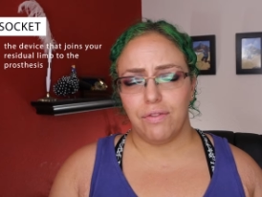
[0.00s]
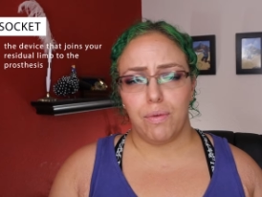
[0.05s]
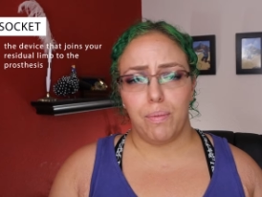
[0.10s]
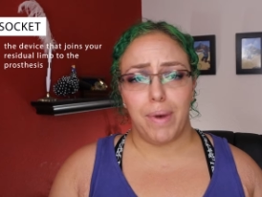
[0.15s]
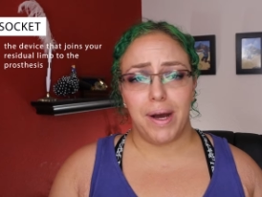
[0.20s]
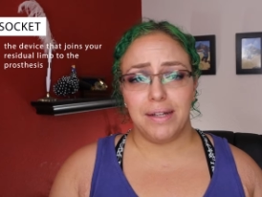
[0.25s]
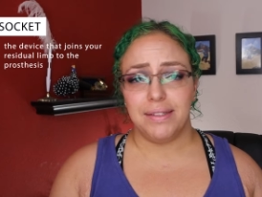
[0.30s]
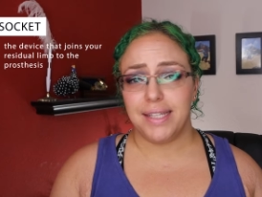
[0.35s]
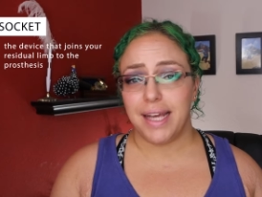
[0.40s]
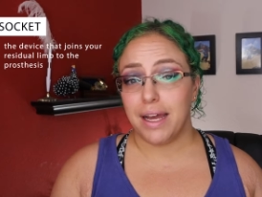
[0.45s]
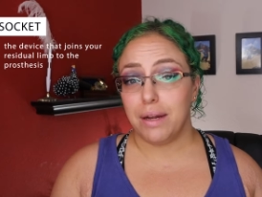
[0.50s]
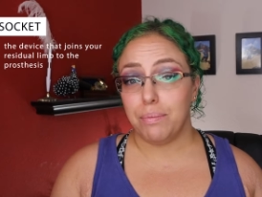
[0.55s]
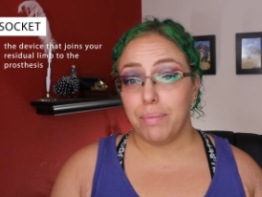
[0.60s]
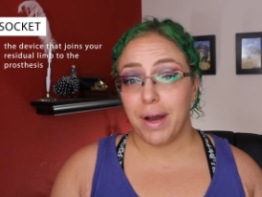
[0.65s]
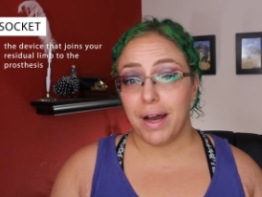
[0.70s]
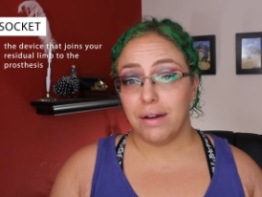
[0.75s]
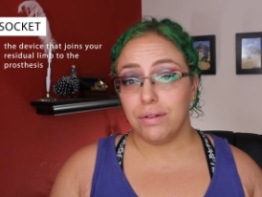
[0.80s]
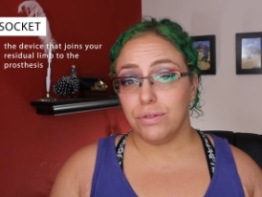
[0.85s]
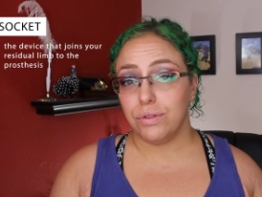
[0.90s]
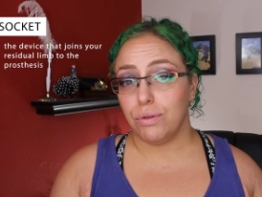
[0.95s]
of about 10
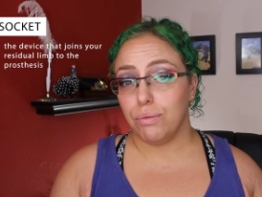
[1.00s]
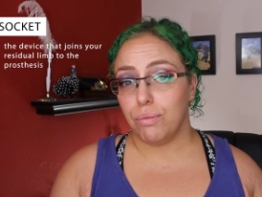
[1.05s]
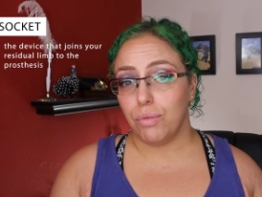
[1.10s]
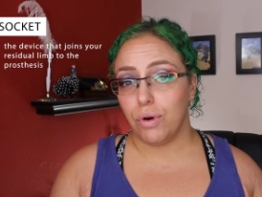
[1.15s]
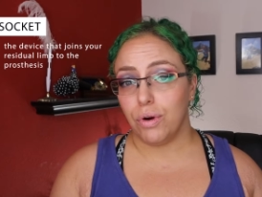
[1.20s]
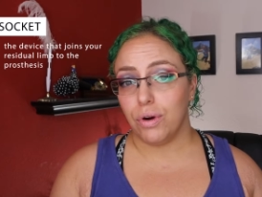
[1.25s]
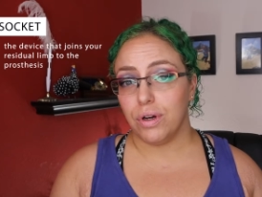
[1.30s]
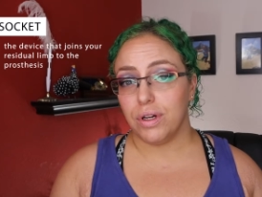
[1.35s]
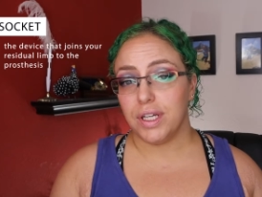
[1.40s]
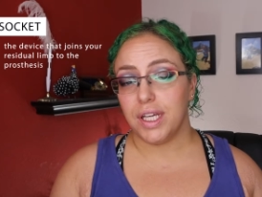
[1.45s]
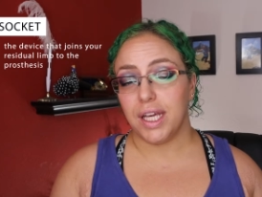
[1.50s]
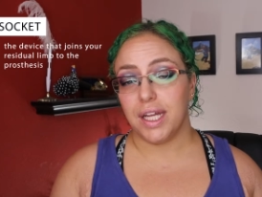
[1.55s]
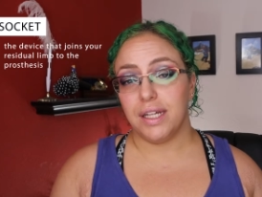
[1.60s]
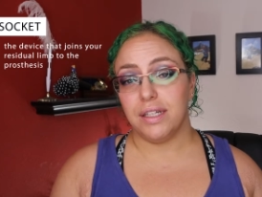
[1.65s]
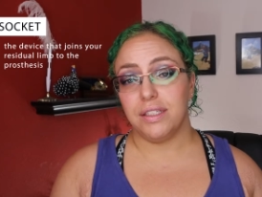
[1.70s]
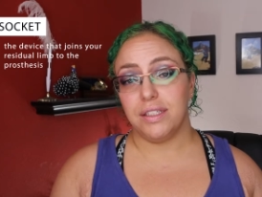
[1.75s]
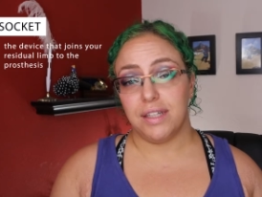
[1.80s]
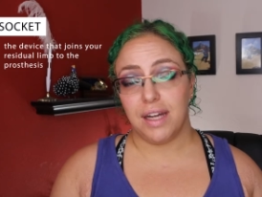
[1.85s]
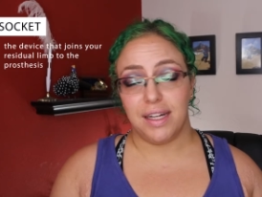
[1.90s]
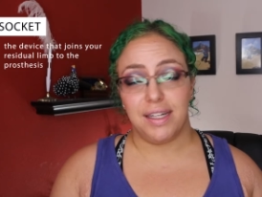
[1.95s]
pounds or more can
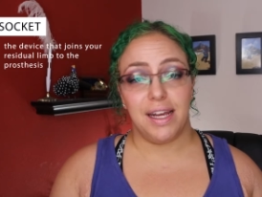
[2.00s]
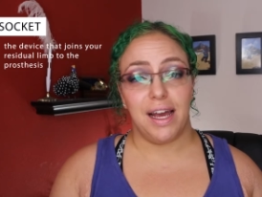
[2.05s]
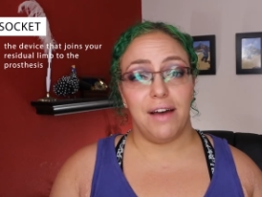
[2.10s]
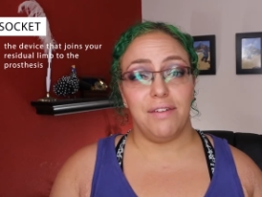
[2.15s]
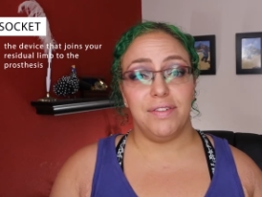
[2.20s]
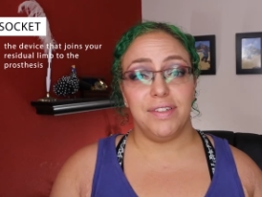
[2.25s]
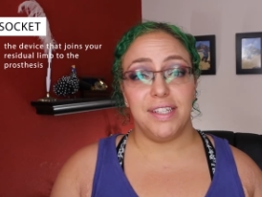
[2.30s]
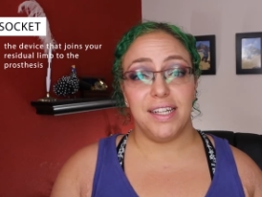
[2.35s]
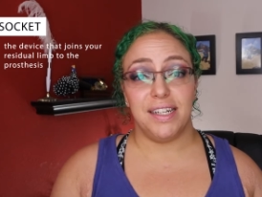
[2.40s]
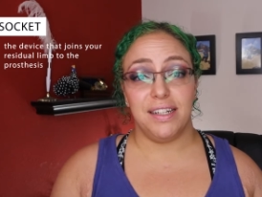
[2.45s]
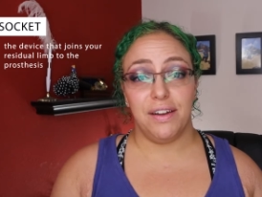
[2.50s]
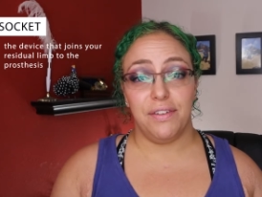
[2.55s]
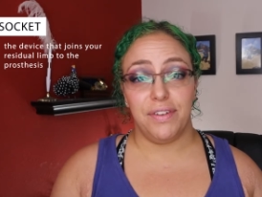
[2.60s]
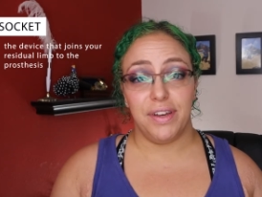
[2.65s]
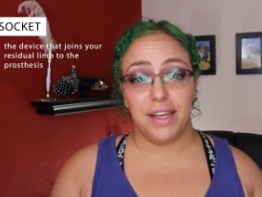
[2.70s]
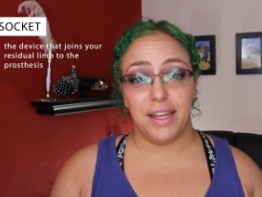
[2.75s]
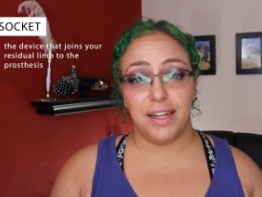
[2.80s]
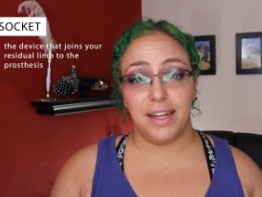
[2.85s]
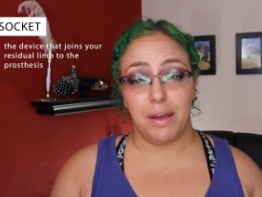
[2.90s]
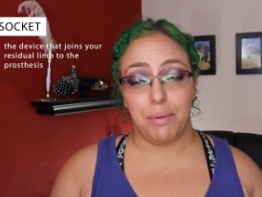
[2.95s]
start to have a
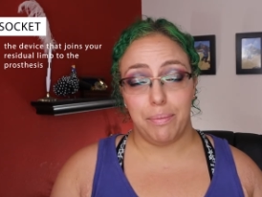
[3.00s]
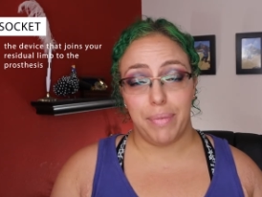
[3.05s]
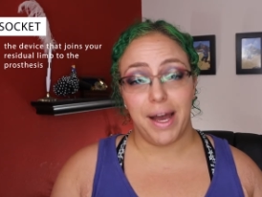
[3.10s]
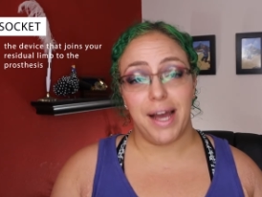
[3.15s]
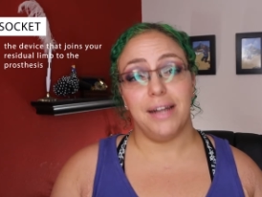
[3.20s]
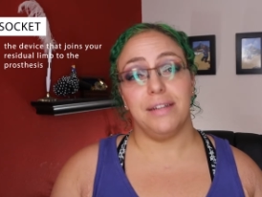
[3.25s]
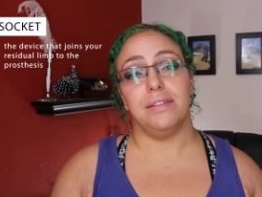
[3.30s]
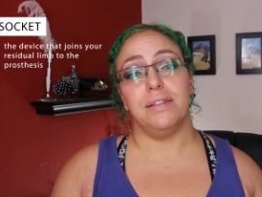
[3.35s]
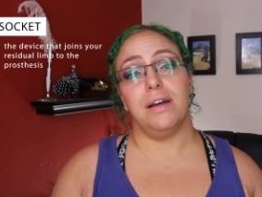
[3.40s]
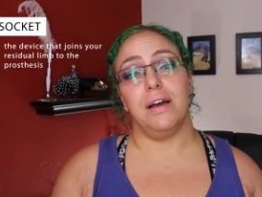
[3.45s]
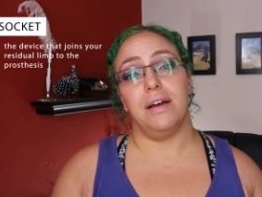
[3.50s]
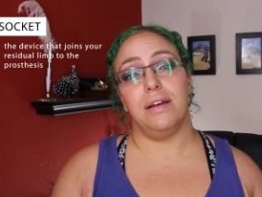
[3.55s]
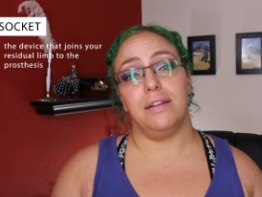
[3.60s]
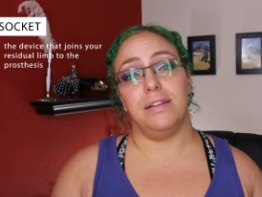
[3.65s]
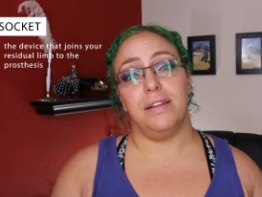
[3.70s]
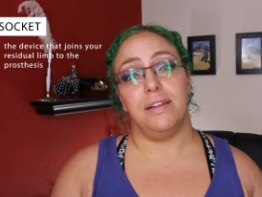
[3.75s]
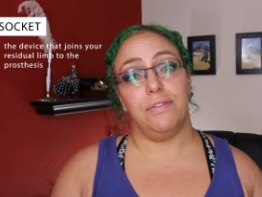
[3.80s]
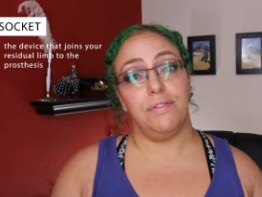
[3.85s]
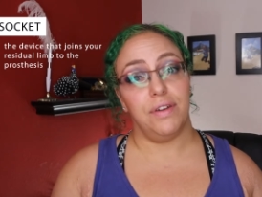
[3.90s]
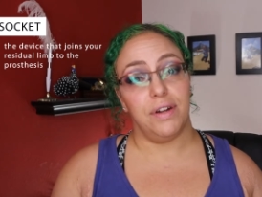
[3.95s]
significant impact
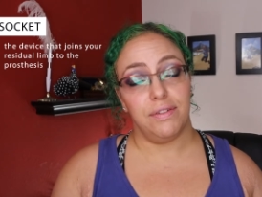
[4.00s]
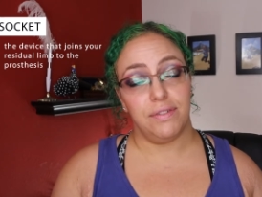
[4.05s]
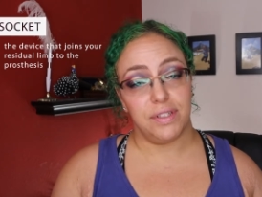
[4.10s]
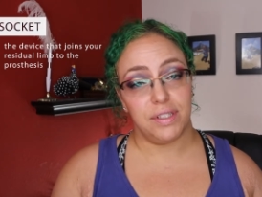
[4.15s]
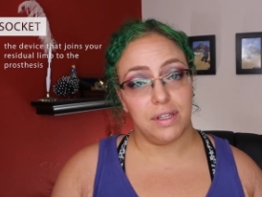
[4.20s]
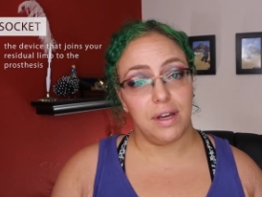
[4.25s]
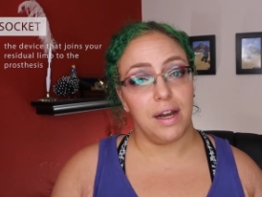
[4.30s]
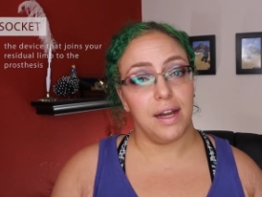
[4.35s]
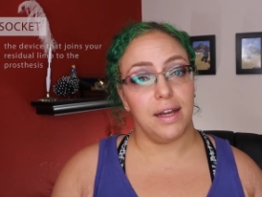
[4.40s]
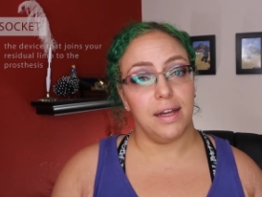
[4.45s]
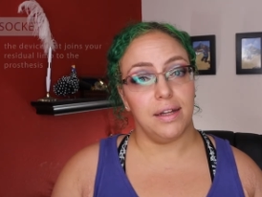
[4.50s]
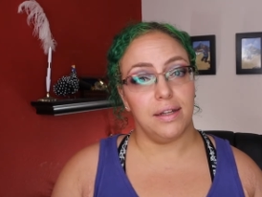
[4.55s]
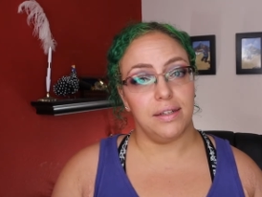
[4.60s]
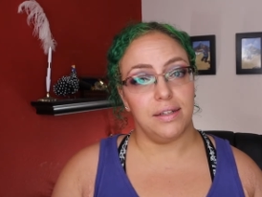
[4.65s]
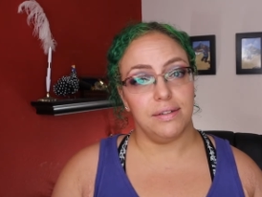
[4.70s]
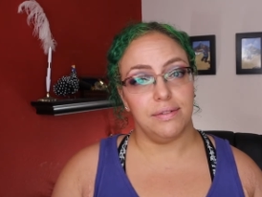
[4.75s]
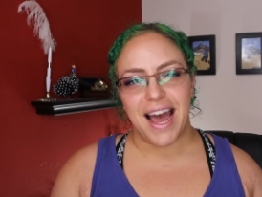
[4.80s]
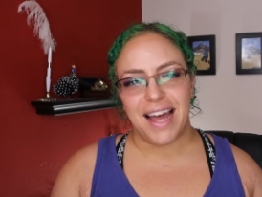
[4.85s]
on the fit of the socket.